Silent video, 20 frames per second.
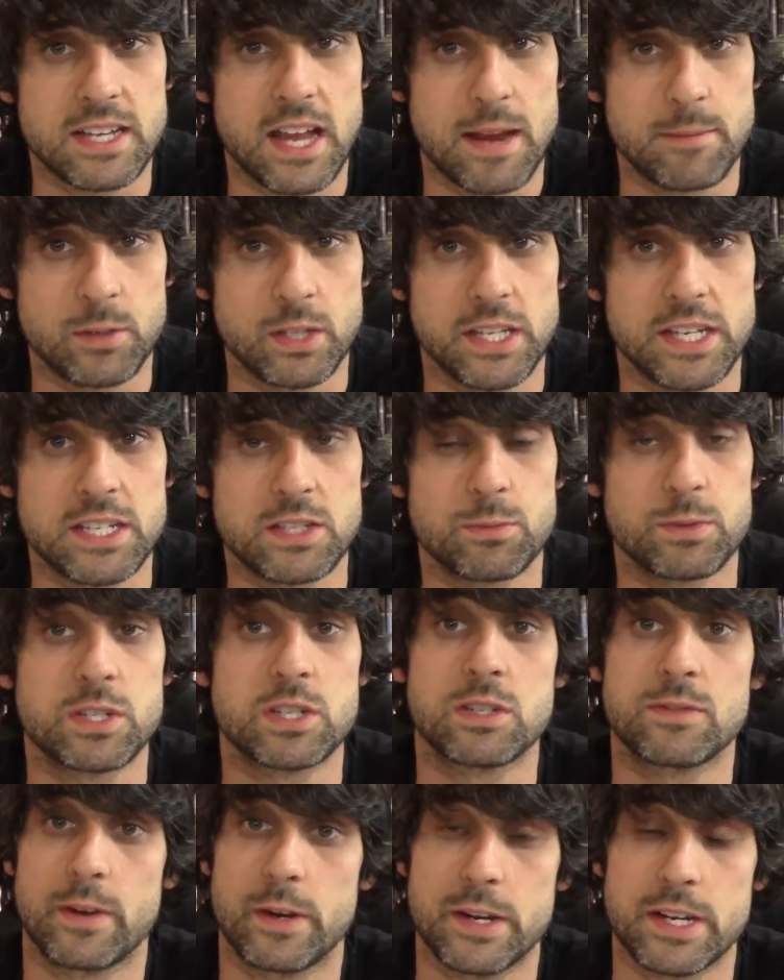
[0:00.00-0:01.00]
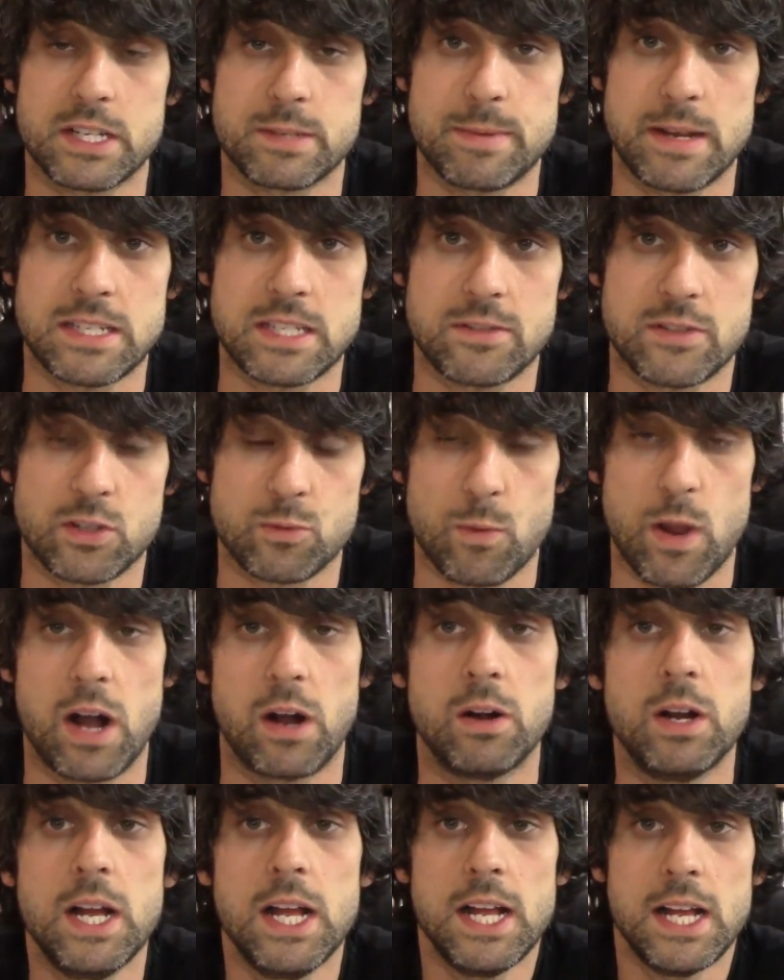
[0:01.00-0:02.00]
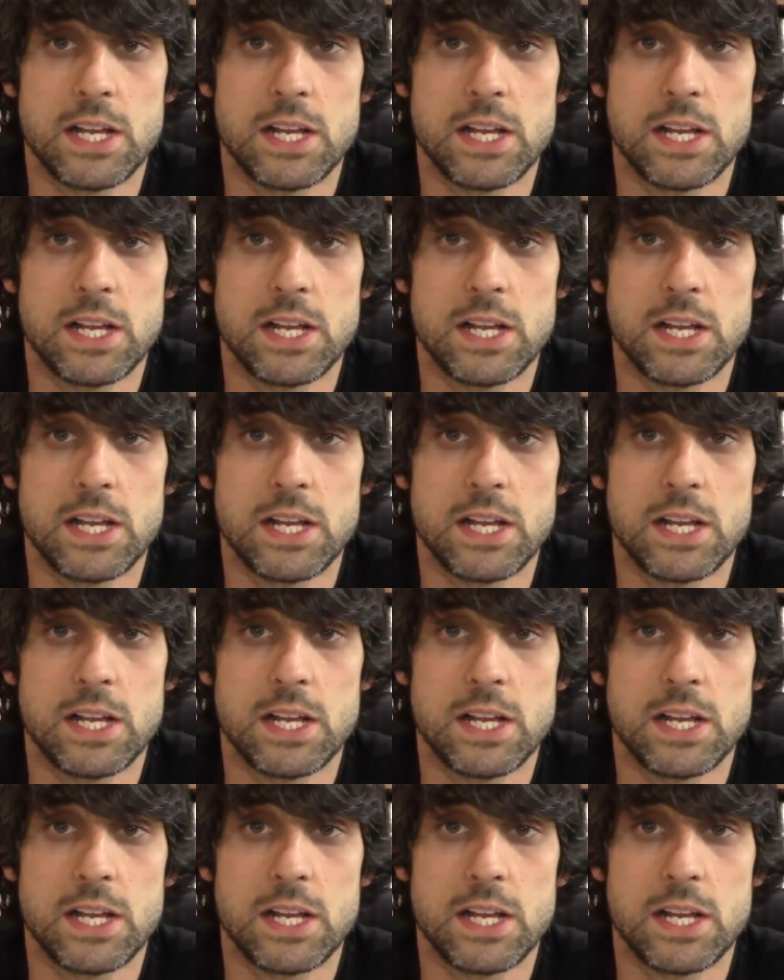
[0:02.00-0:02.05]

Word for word: Time release, which is very expensive as well.